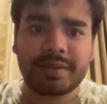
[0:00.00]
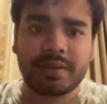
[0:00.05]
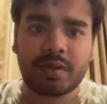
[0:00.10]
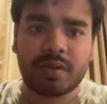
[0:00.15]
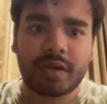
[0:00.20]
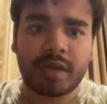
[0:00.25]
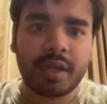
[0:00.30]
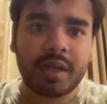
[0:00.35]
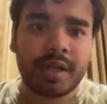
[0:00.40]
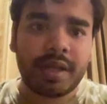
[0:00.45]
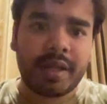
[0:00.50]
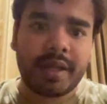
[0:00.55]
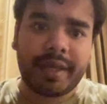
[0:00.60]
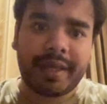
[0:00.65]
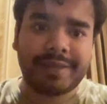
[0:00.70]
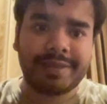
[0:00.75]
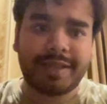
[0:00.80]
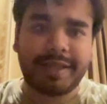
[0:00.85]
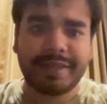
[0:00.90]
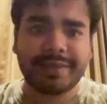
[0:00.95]
Okay,
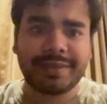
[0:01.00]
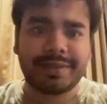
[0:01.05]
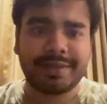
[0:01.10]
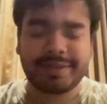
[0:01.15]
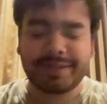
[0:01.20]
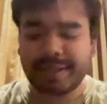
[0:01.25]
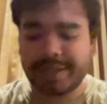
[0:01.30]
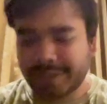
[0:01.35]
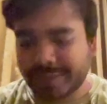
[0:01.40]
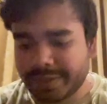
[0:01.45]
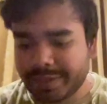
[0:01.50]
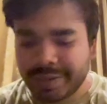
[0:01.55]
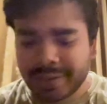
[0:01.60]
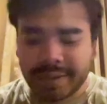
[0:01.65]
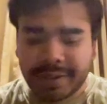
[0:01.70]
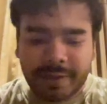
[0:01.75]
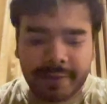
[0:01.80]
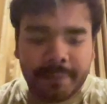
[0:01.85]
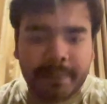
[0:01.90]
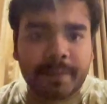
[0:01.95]
Express is another
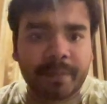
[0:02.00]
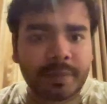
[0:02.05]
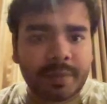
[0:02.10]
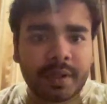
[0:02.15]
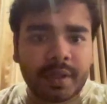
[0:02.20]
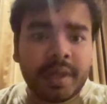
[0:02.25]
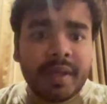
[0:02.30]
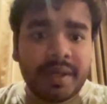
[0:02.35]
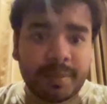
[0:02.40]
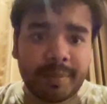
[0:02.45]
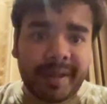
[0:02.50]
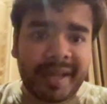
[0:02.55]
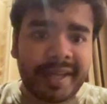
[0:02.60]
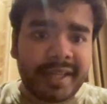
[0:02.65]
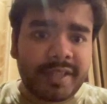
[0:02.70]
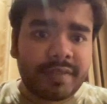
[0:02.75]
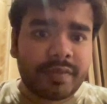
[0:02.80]
package